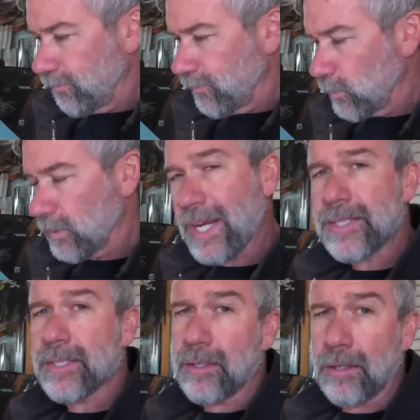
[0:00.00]
would
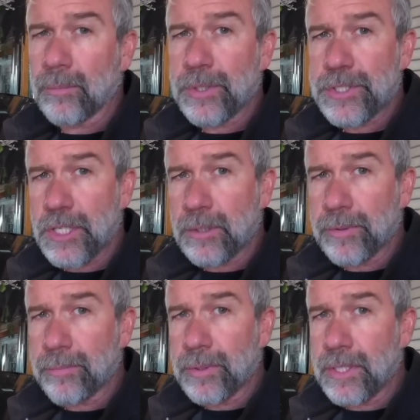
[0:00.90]
like to call him a
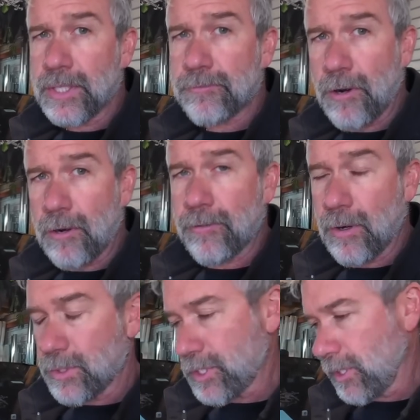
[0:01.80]
gentleman, but he's far
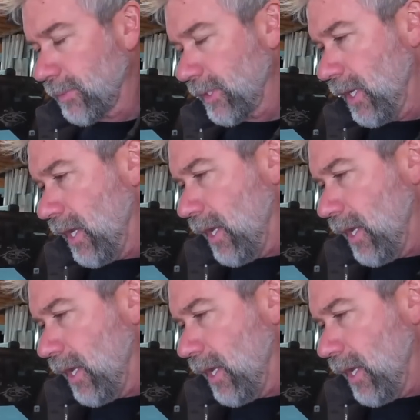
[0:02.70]
from a gentleman,